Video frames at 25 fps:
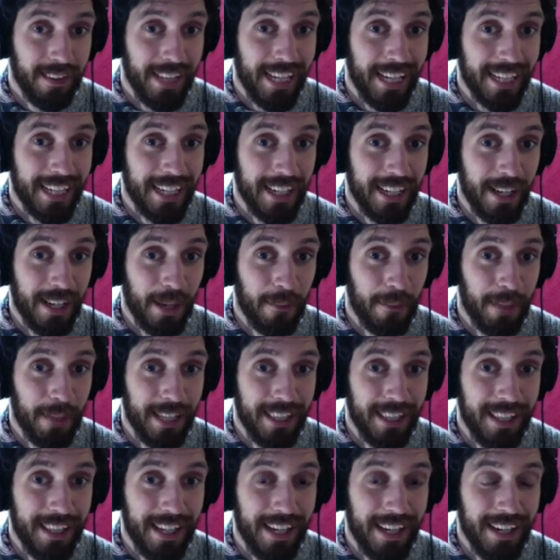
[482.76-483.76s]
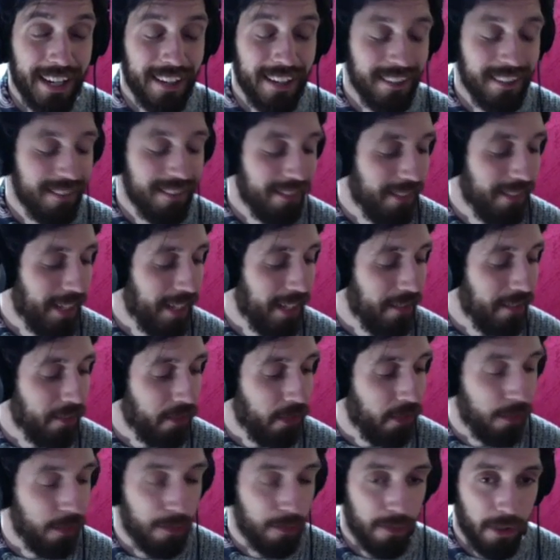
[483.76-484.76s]
That could come in there. So
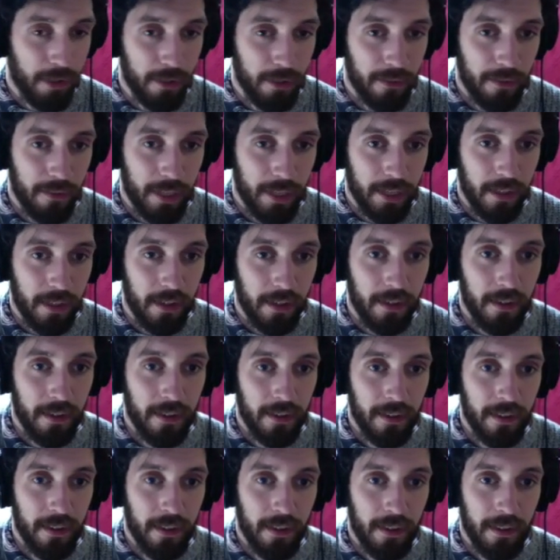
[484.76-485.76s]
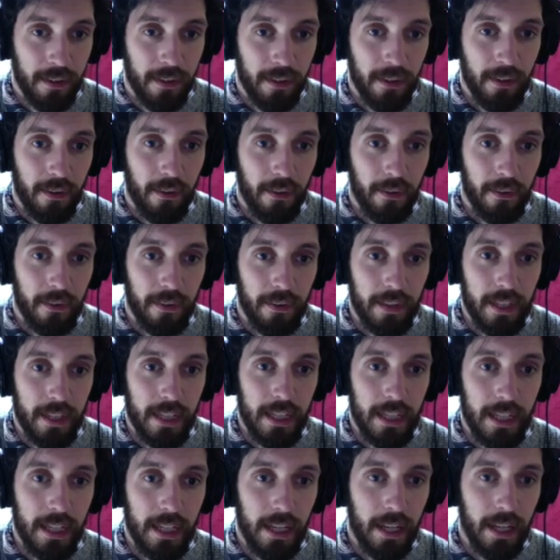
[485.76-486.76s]
that's your 1st finger on
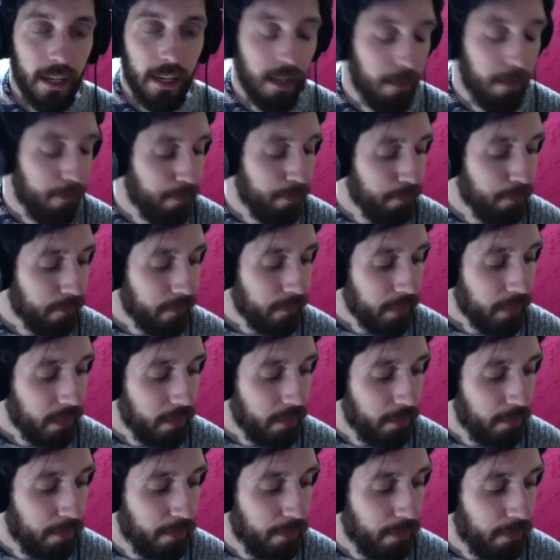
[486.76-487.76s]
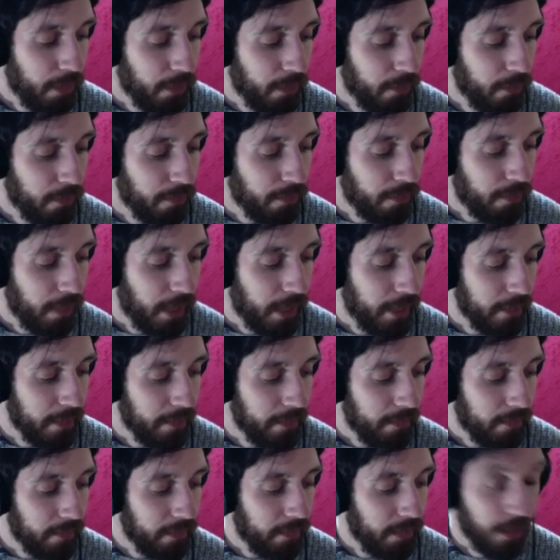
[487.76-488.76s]
the 1st
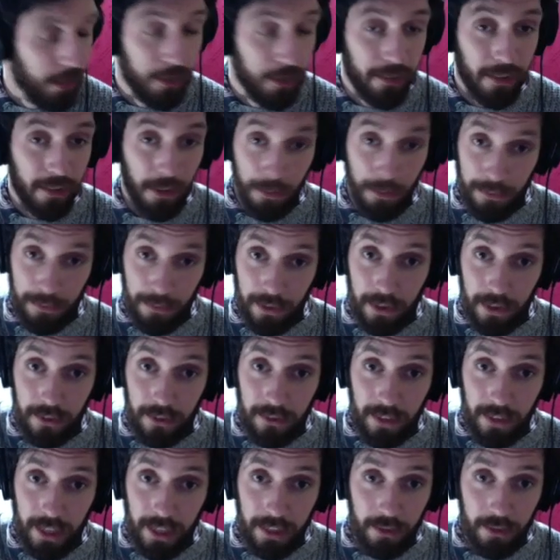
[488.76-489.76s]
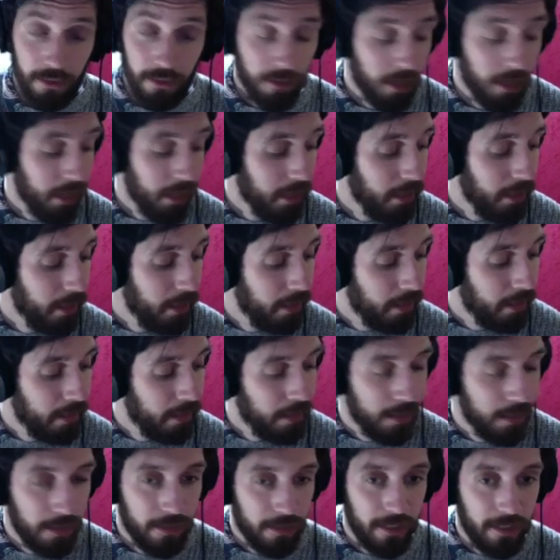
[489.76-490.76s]
fret of the 2nd string.
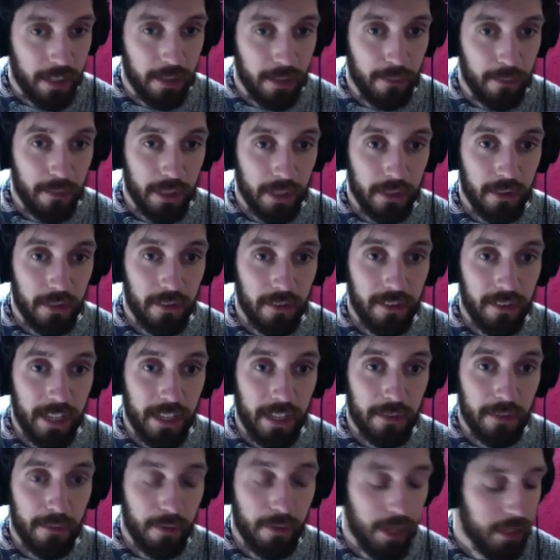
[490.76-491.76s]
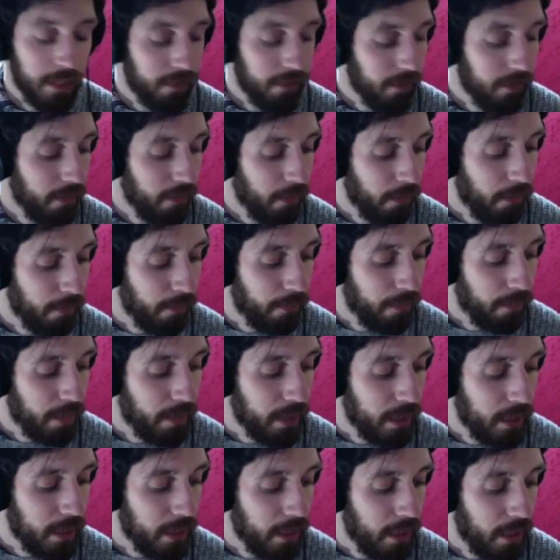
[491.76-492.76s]
2nd finger on the 2nd fret of
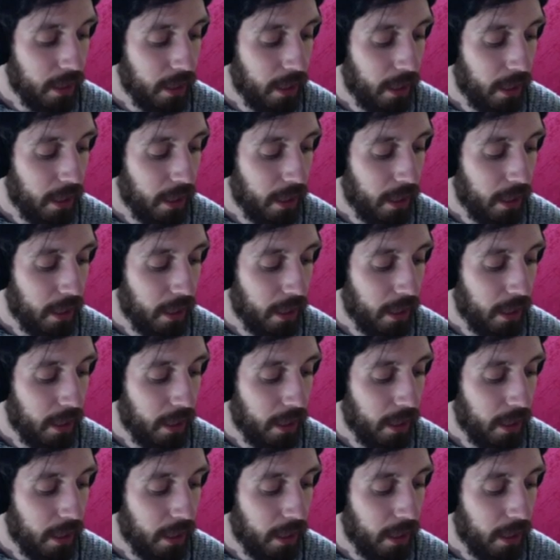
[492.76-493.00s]
the